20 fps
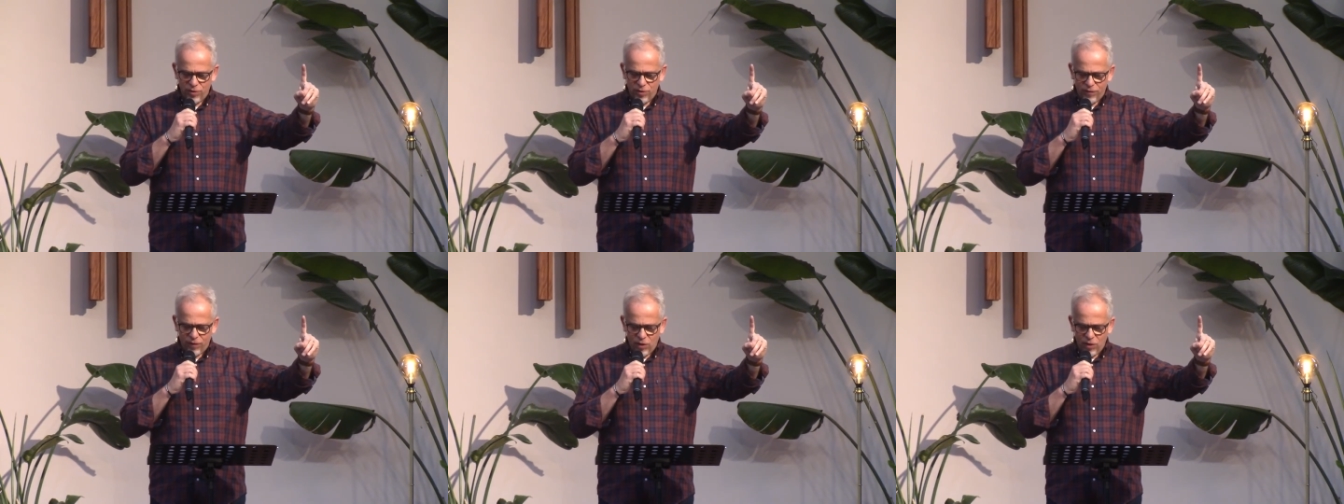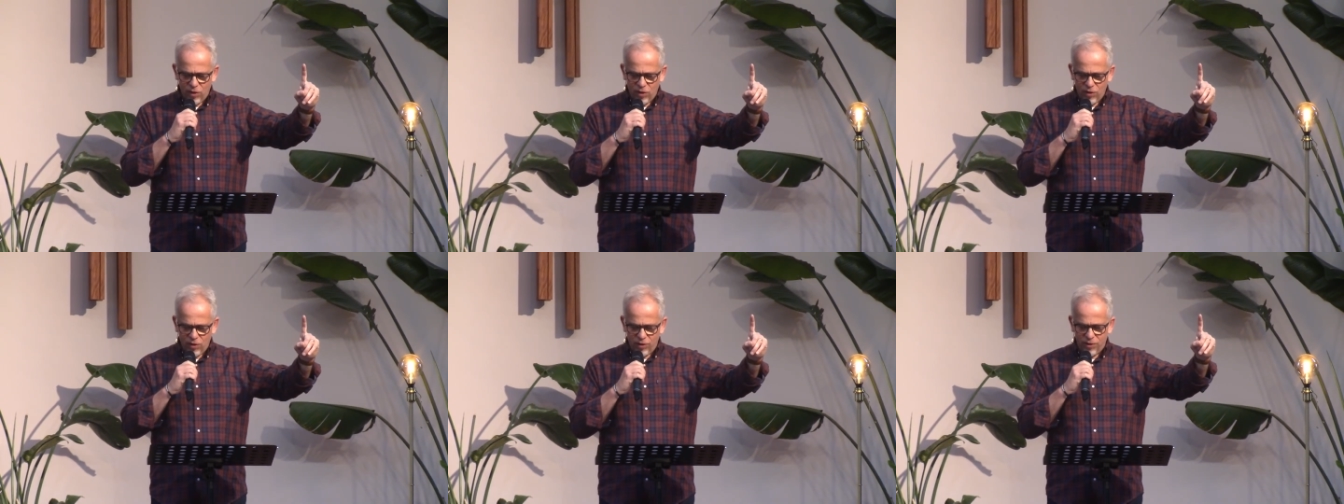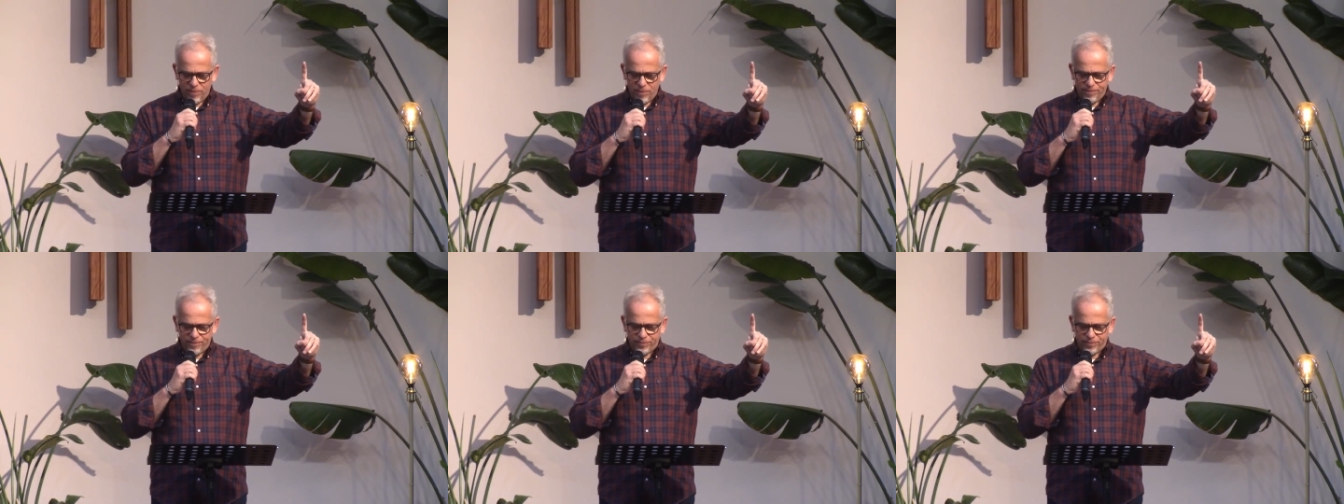of
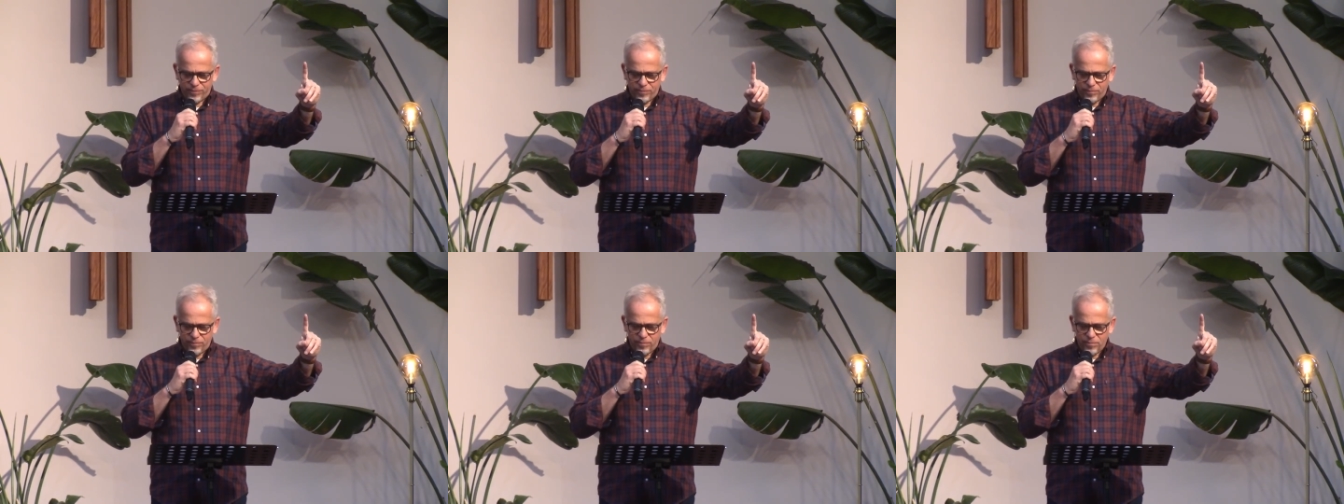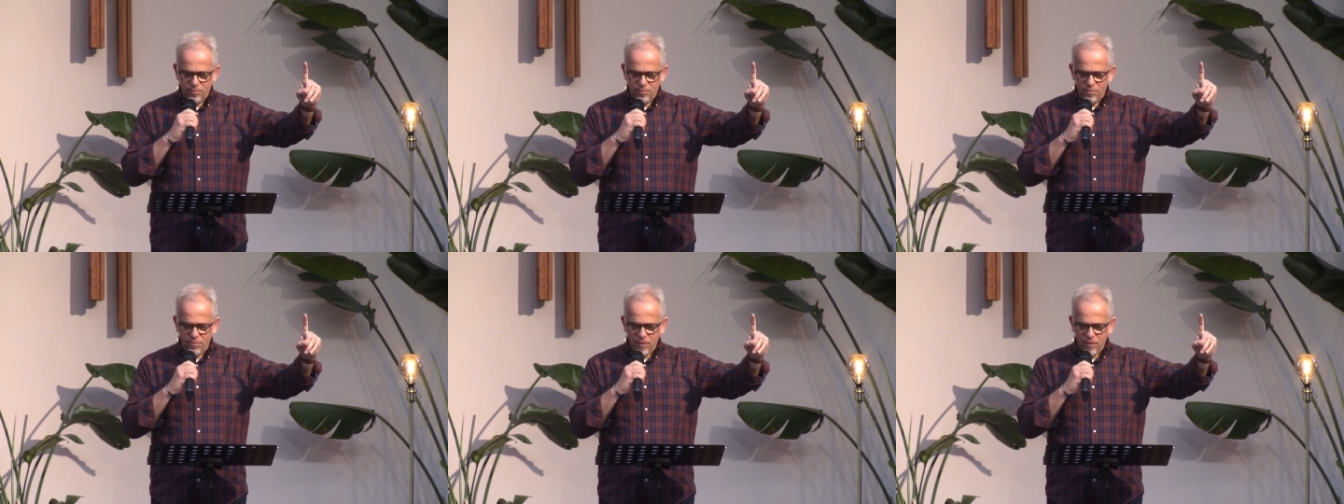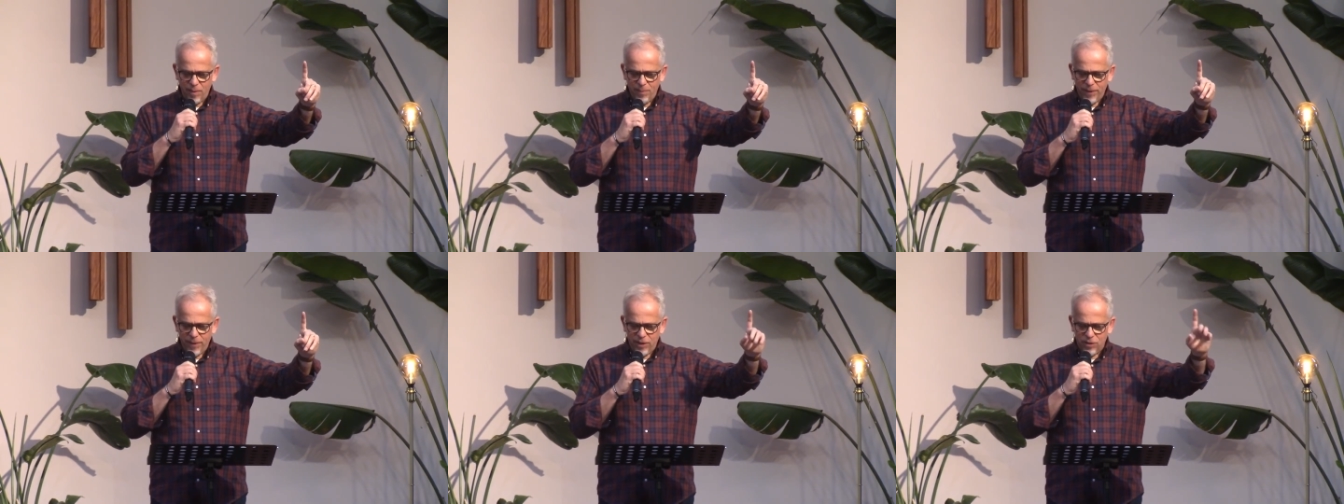God
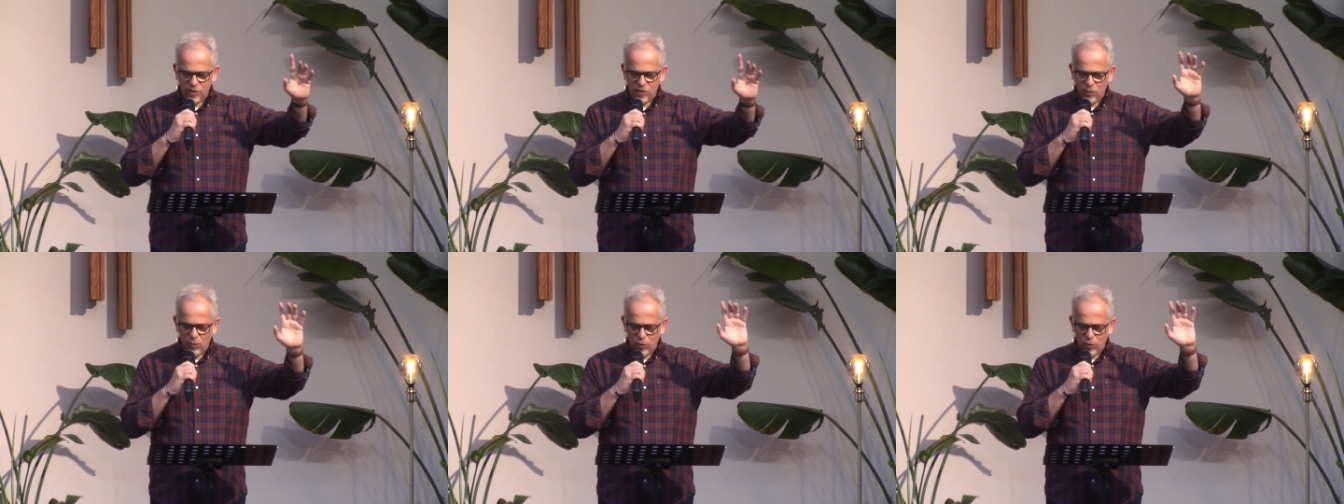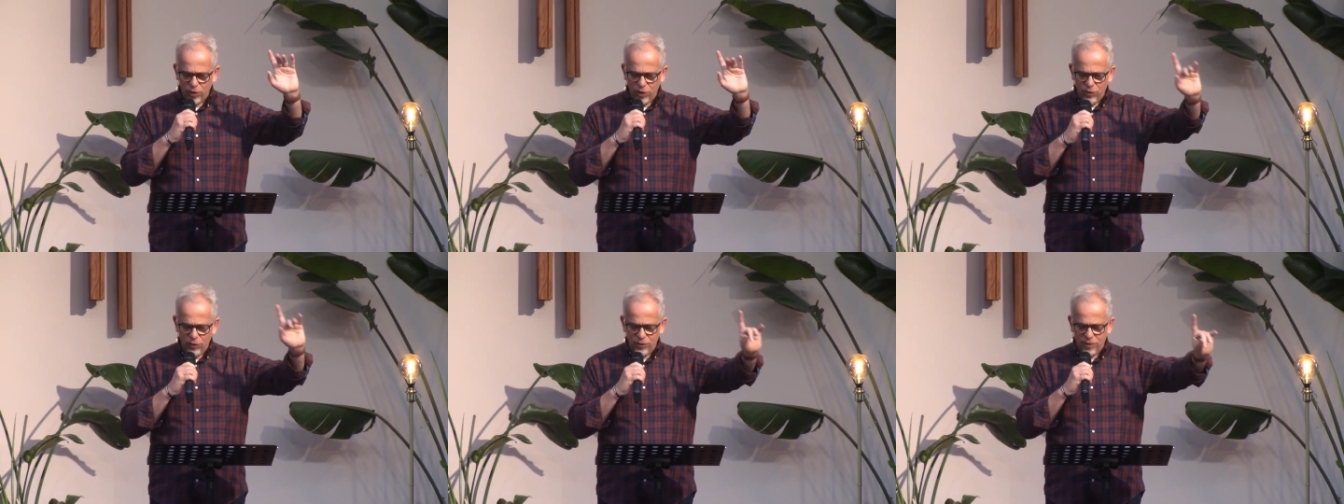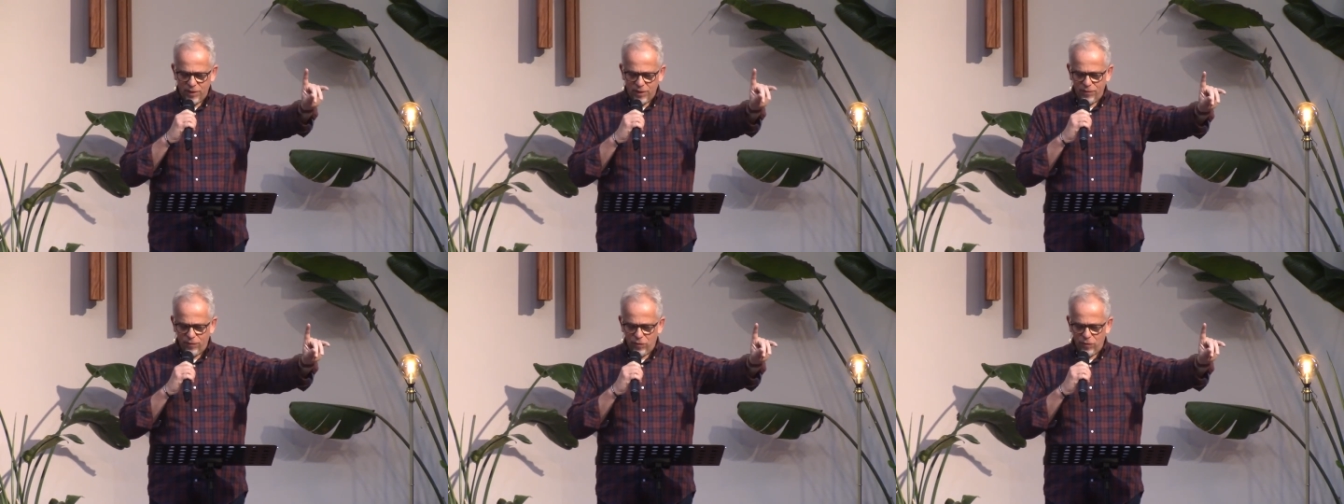because of what you've
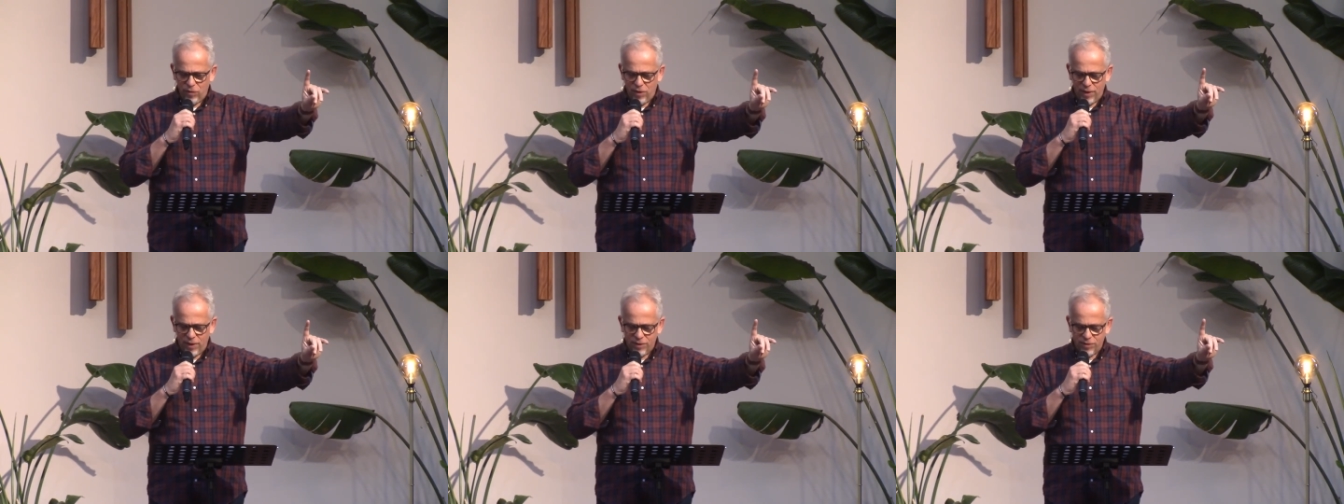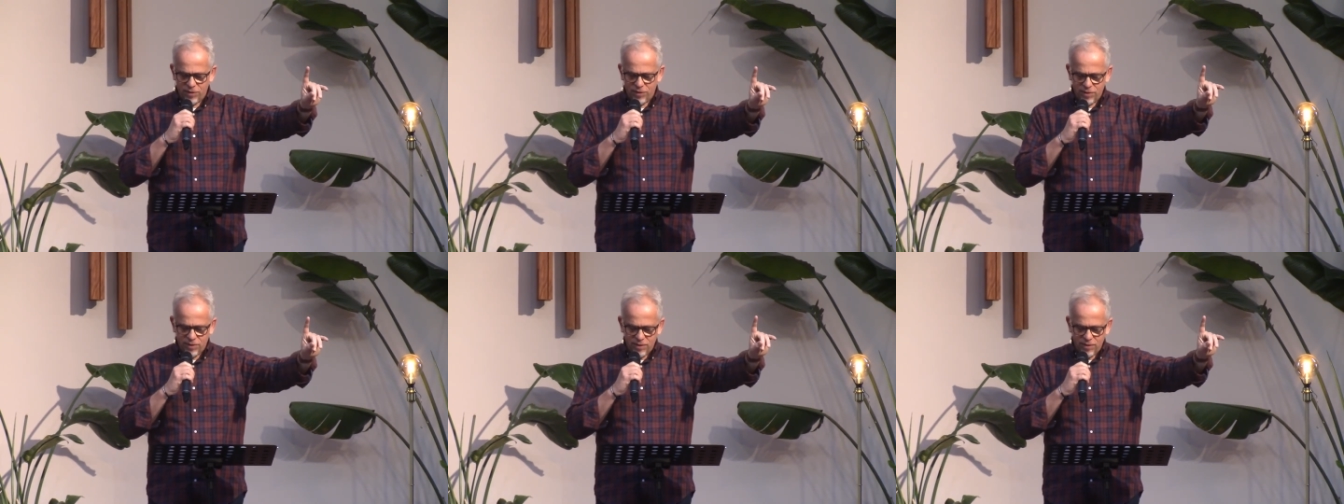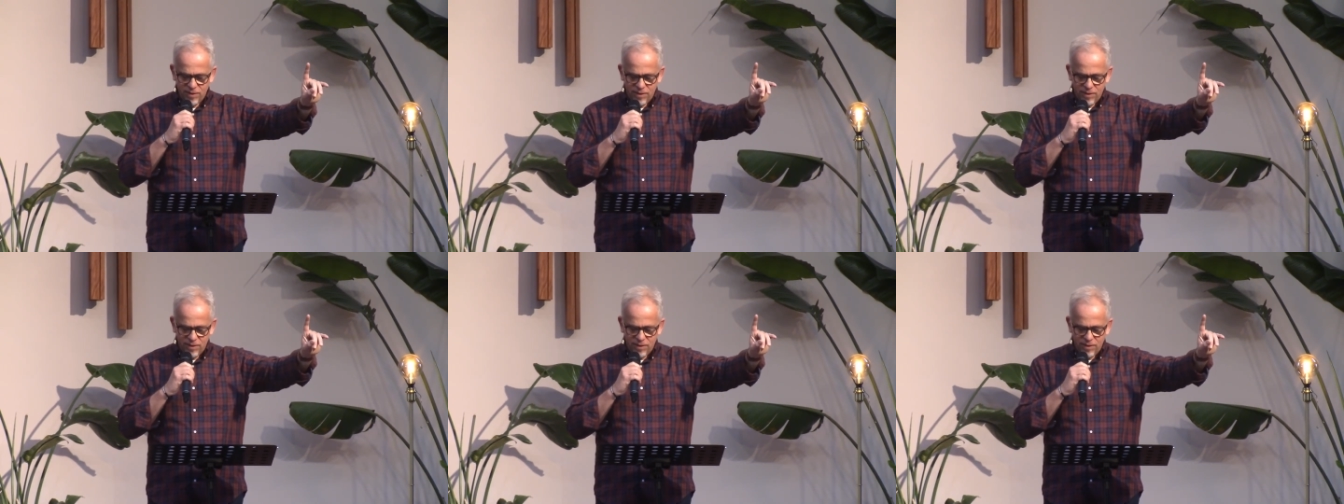done for us